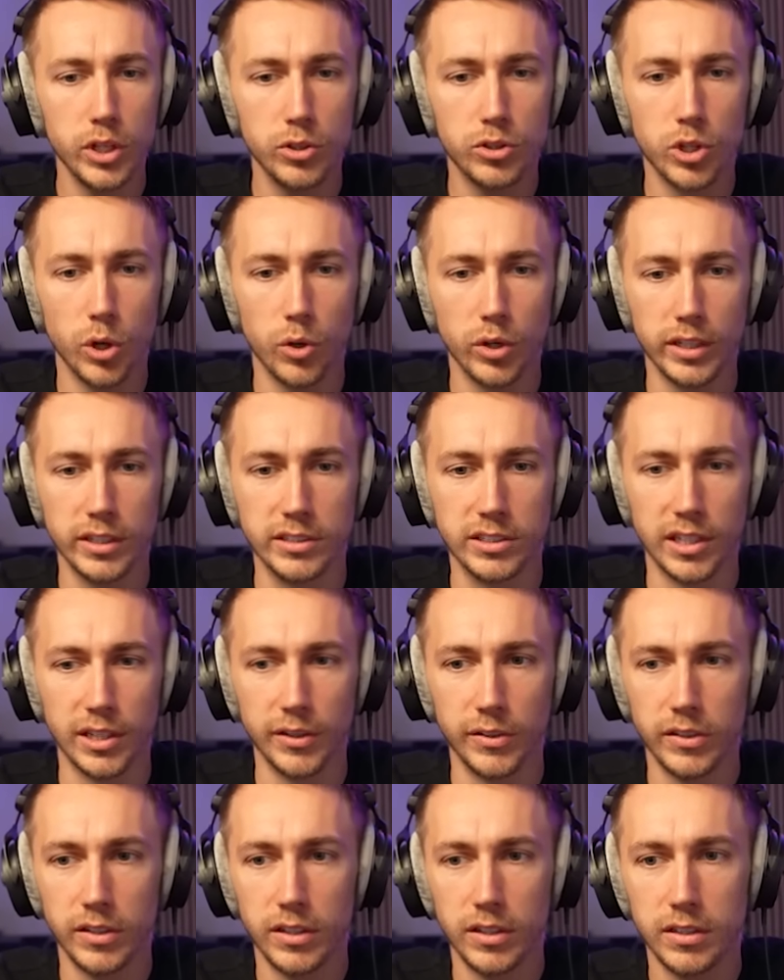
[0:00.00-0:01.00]
are you talking to?
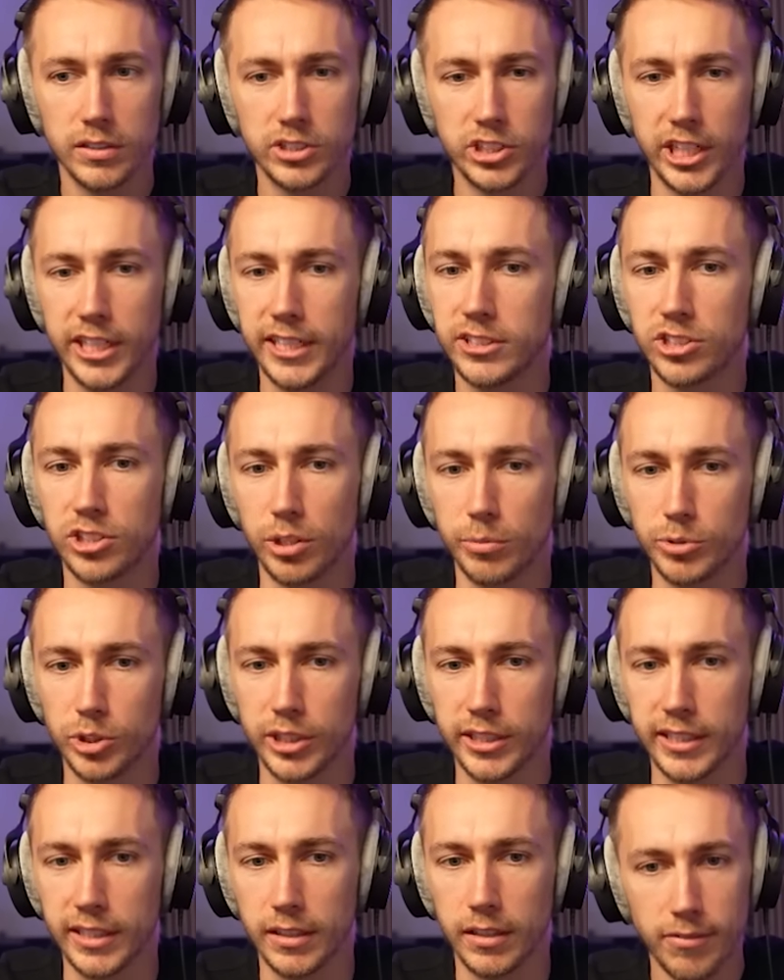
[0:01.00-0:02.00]
She needs to stop
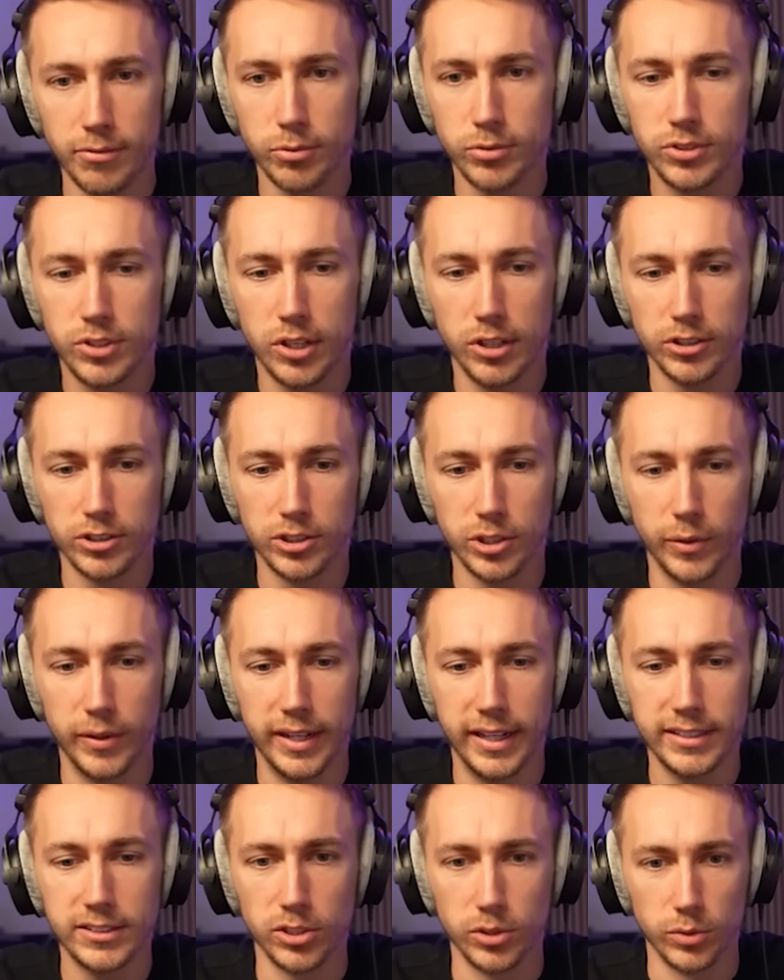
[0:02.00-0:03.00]
drinking. Everyone's looked so
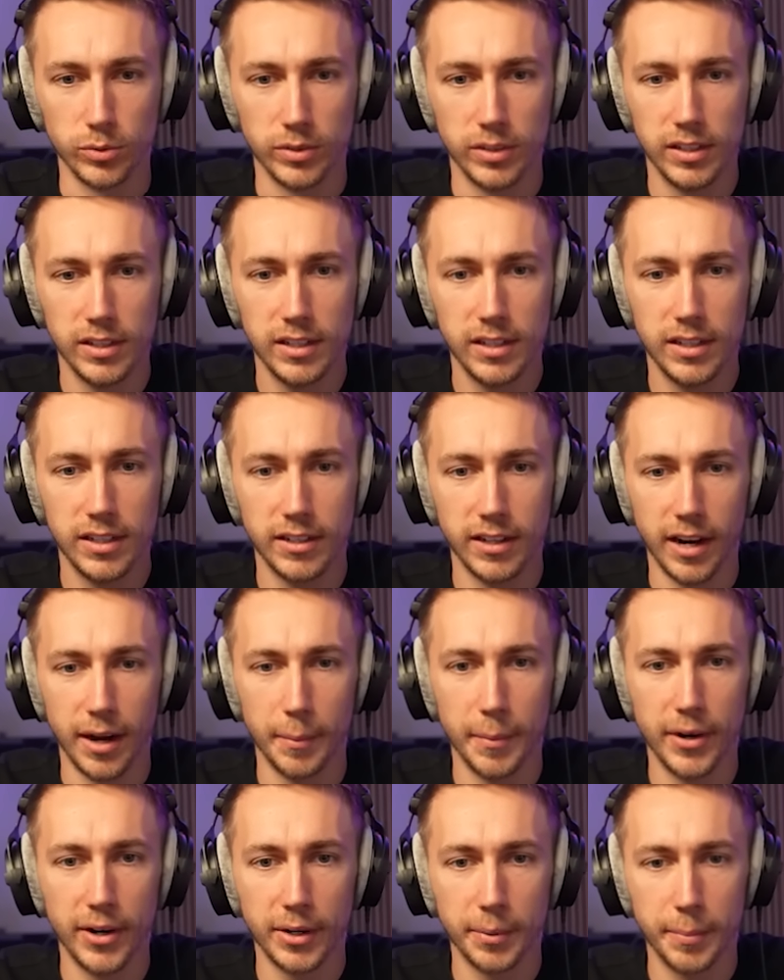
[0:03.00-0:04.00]
little. All right,
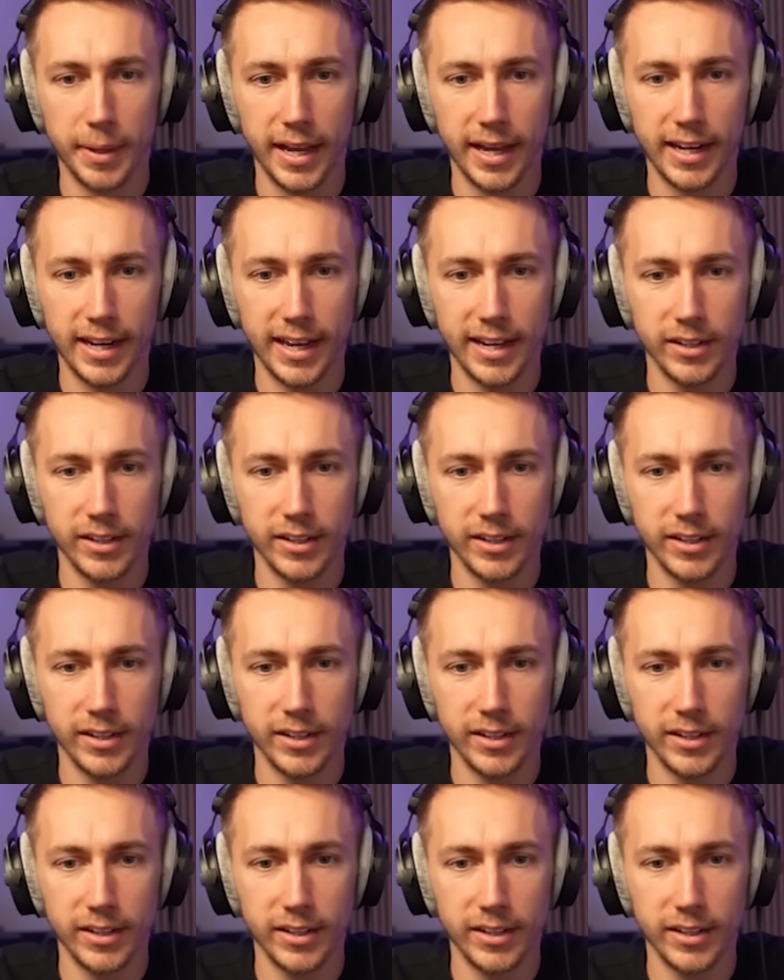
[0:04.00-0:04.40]
American Pale